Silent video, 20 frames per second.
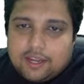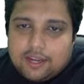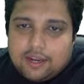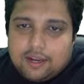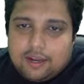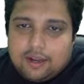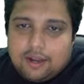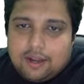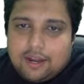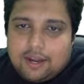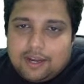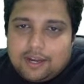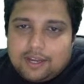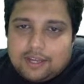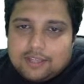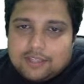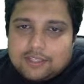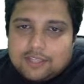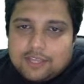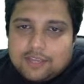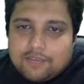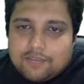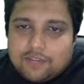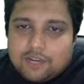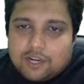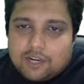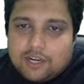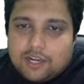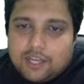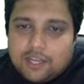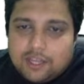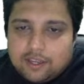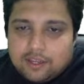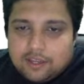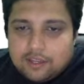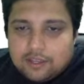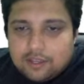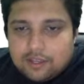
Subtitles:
Let us give 30.